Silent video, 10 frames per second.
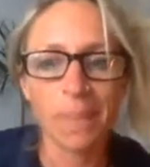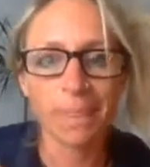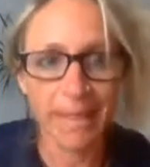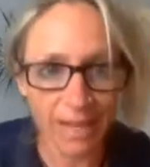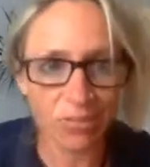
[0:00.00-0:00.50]

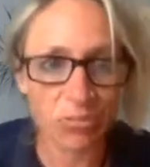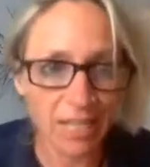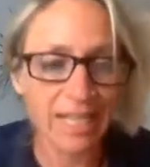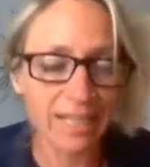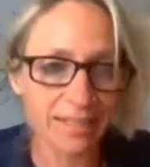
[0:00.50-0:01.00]
that
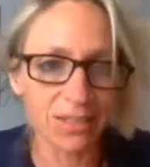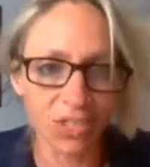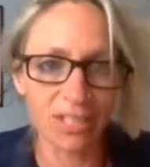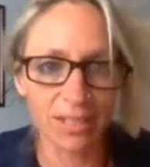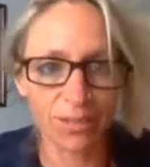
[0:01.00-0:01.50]
really is
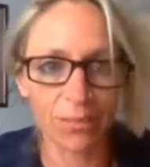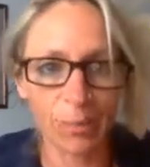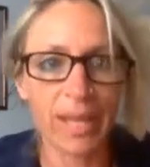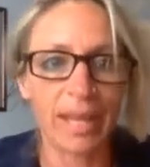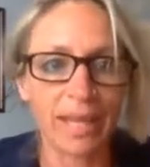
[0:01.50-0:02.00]
suggestive of
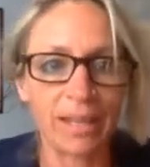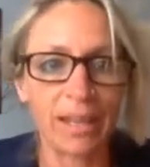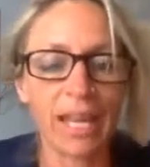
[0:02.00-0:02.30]
pain.